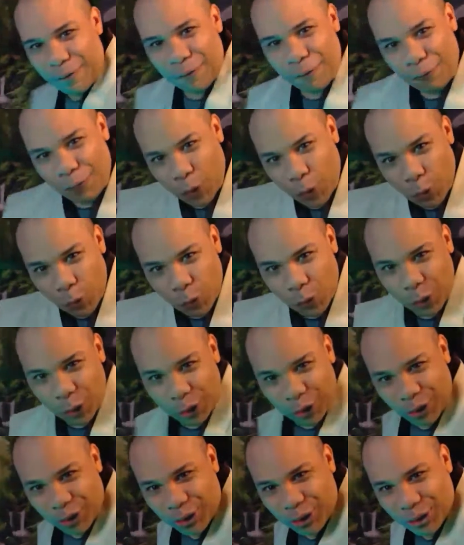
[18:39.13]

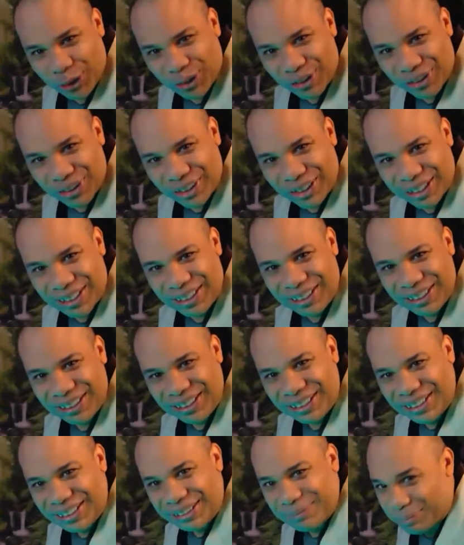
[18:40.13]
Forward. Yeah.
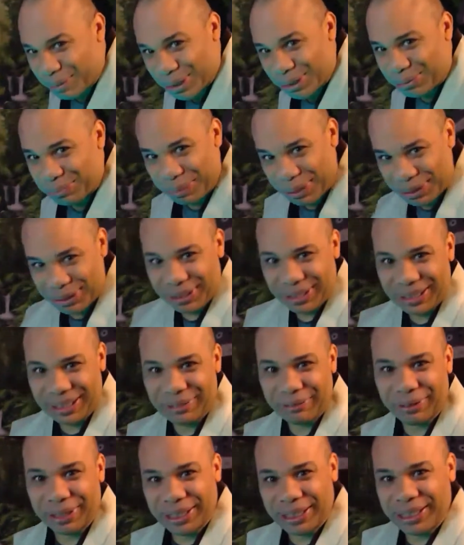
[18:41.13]
That's basically
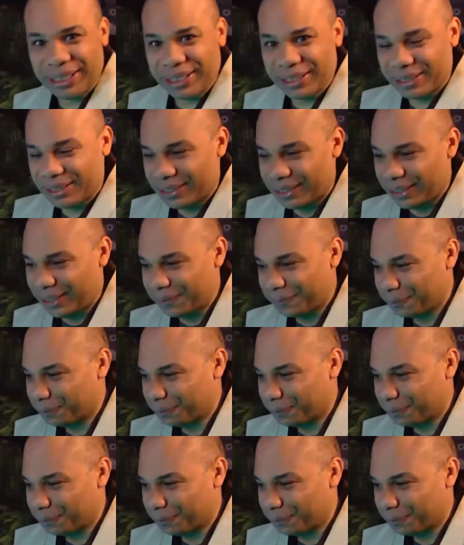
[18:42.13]
what it is, yeah.